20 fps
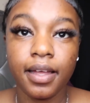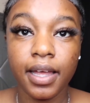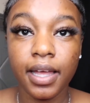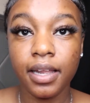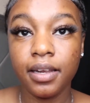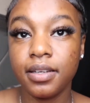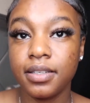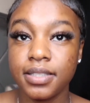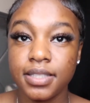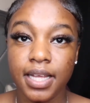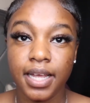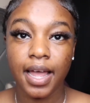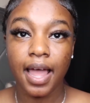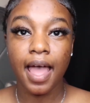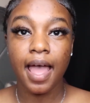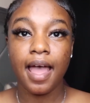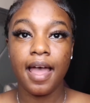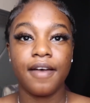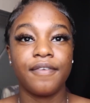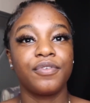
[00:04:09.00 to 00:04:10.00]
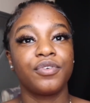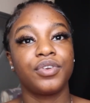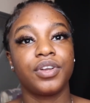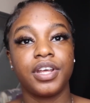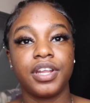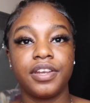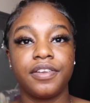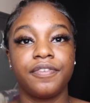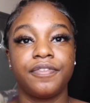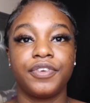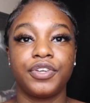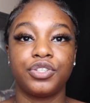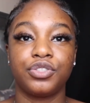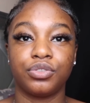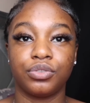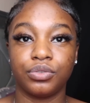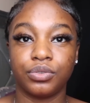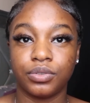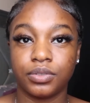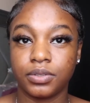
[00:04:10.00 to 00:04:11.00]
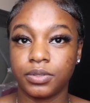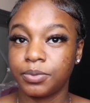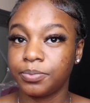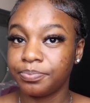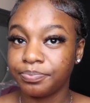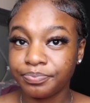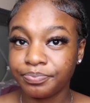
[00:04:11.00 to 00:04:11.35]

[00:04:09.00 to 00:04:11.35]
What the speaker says: it looks like I have on individuals.